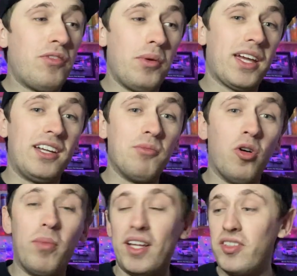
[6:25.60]
before we get any
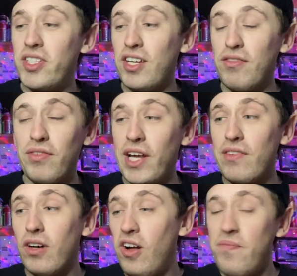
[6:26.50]
more about the second
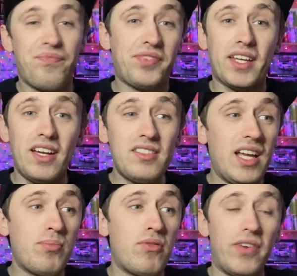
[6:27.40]
flavour, as
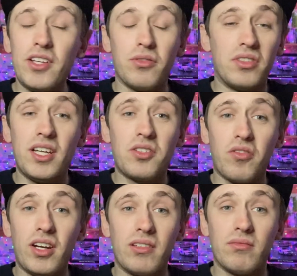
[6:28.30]
an apple Fanta, it tastes
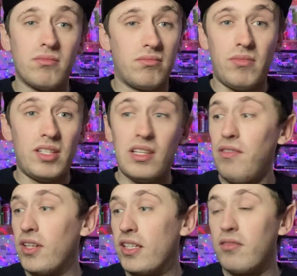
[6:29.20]
great. It's
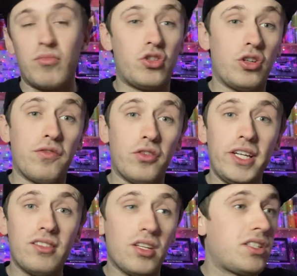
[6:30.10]
lovely,
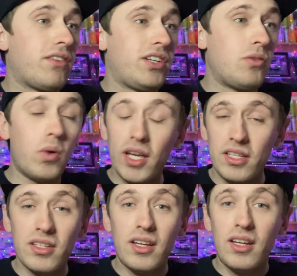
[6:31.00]
sugar-free, doesn't have any
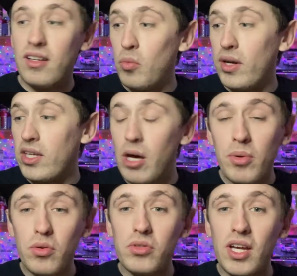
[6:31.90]
weird weird
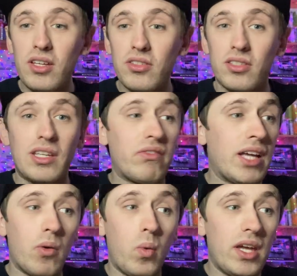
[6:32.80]
chemical taste, doesn't have
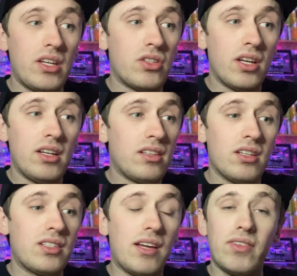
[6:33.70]
that weird
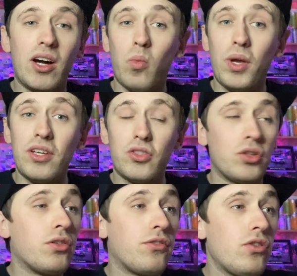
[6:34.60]
doesn't have that weird
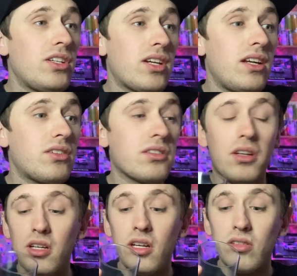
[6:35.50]
sugar-free taste.
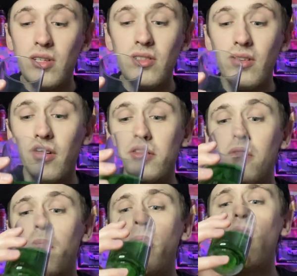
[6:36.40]
Tastes nice.